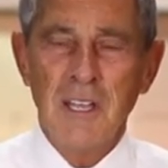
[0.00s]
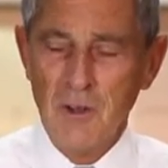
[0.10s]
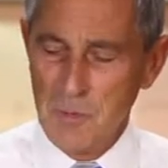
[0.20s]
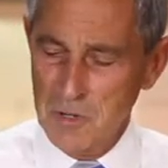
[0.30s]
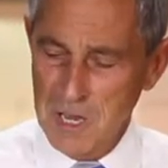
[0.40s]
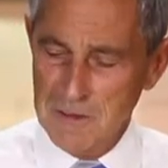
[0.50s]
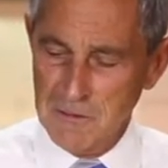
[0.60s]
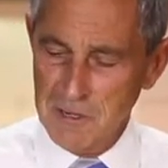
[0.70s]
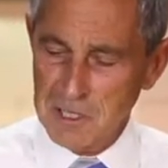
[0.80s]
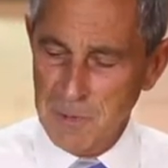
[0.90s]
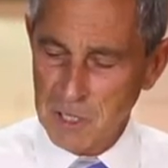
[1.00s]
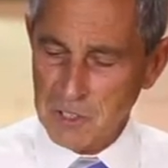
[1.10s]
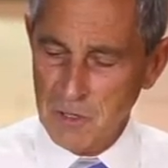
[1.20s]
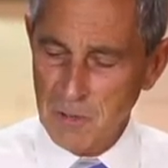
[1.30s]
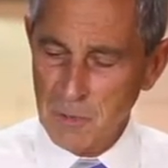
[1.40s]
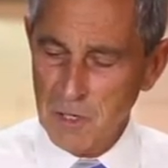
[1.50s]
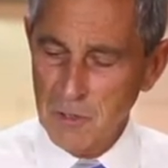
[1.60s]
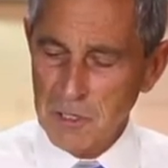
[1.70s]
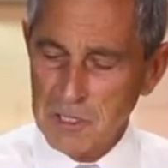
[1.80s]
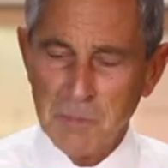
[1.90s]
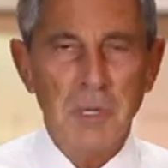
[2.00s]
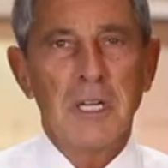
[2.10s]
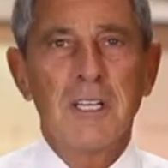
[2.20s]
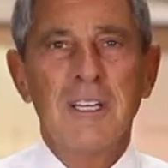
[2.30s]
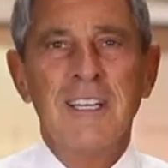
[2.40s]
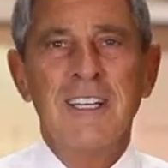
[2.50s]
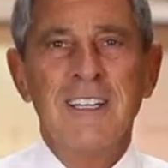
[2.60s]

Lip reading: I hope your day is very special. And Brother Lucas Buck.